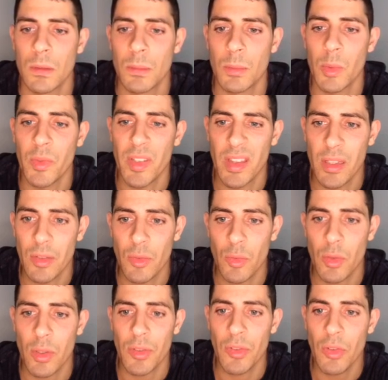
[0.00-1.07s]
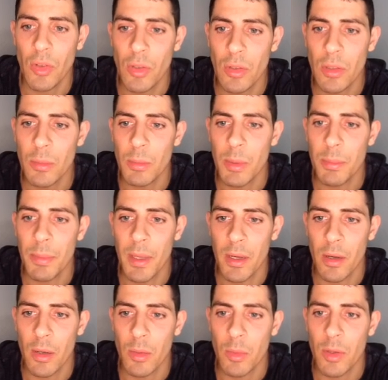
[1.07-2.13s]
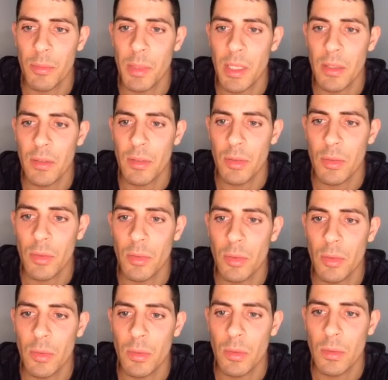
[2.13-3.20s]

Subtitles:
Moving this rook is good, but better would have been to...